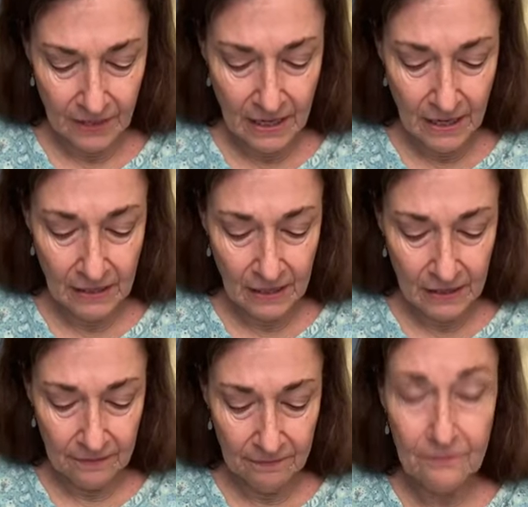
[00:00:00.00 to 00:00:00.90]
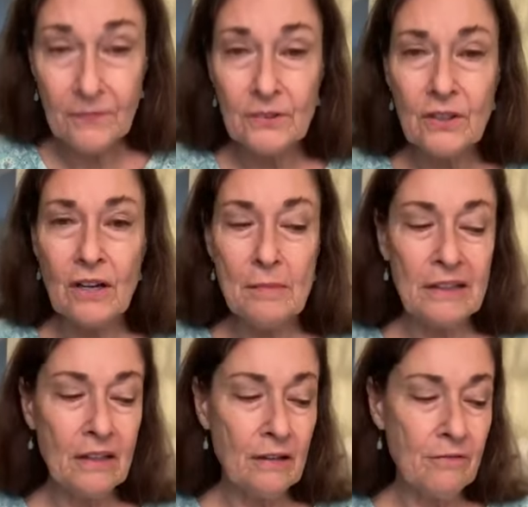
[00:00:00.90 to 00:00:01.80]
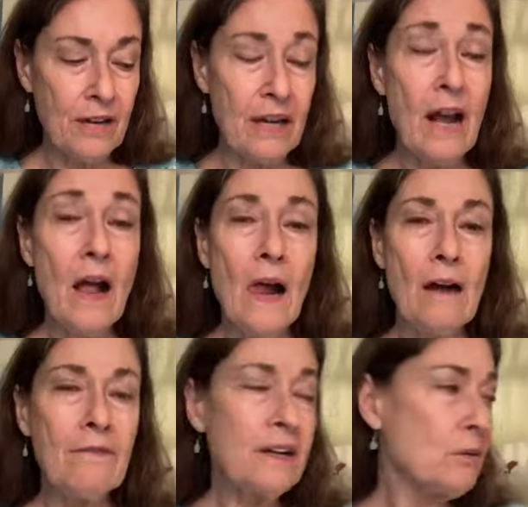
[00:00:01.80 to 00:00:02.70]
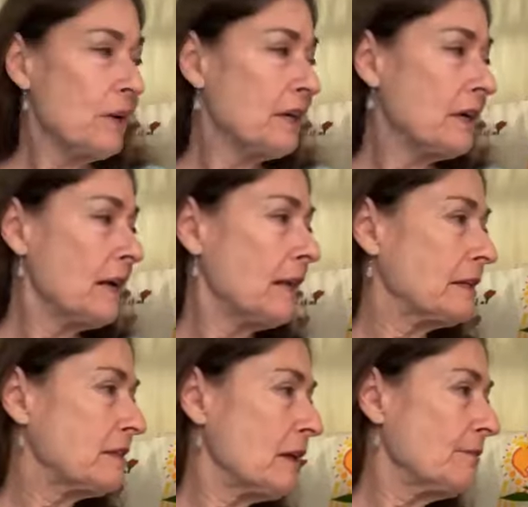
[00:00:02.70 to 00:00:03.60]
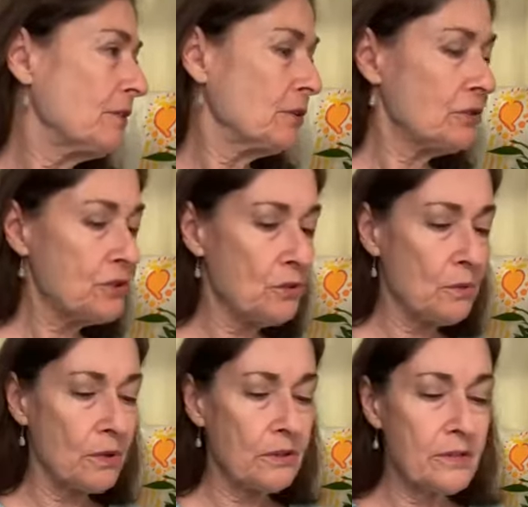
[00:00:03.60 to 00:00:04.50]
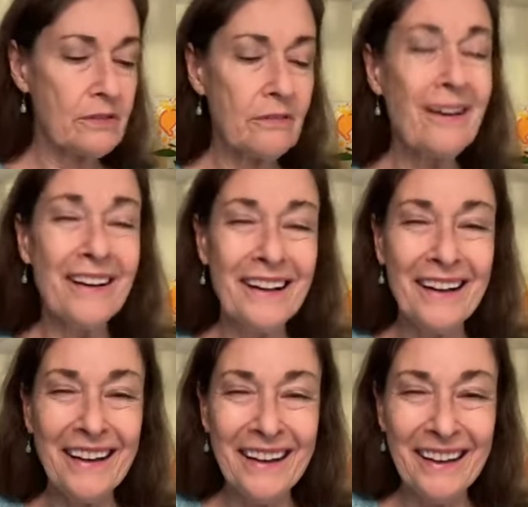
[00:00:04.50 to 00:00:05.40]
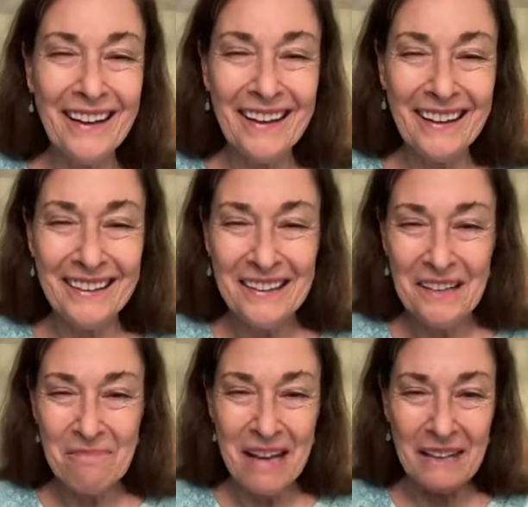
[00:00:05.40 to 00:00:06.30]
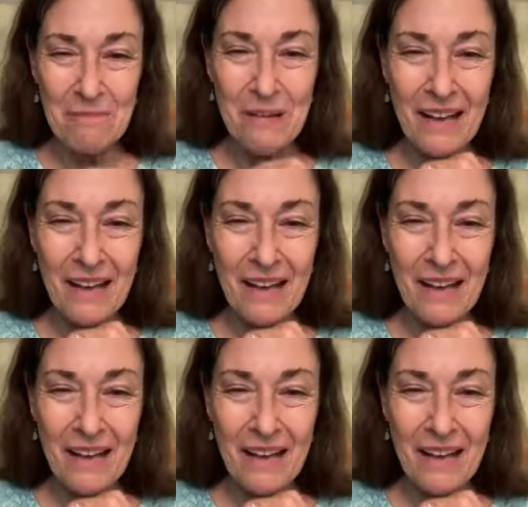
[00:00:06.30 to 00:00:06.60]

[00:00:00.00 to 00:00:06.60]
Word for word: Okay, I got it. Talk about that on Friday. I'll find a way to kind of like soften those two words, make it